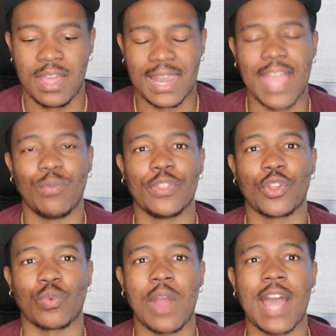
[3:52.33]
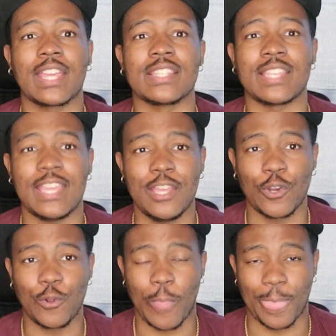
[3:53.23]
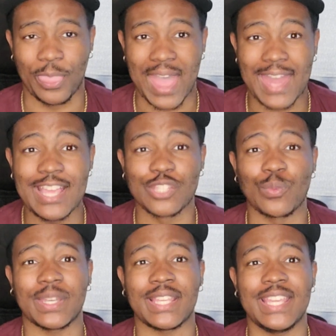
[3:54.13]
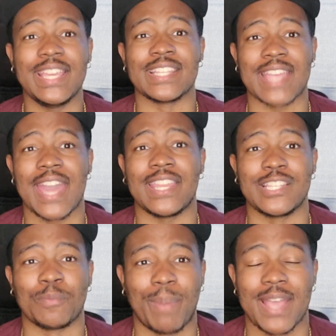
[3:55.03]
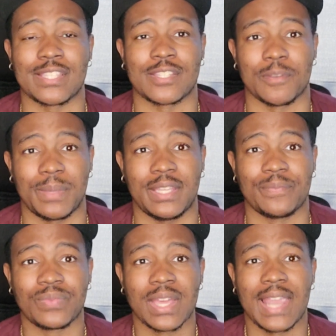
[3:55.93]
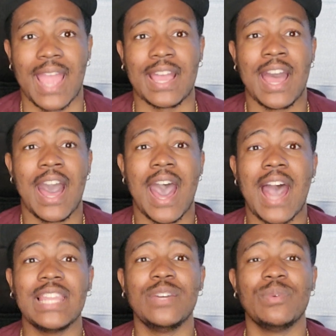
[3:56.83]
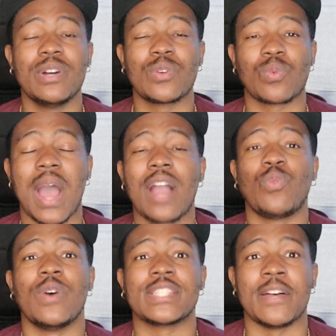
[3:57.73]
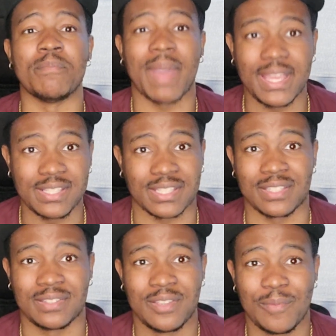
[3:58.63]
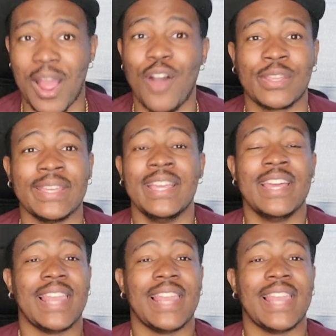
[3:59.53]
Like when The Rock is heel, that is when he is at his best to me. Like Hollywood Rock was amazing. I don't care.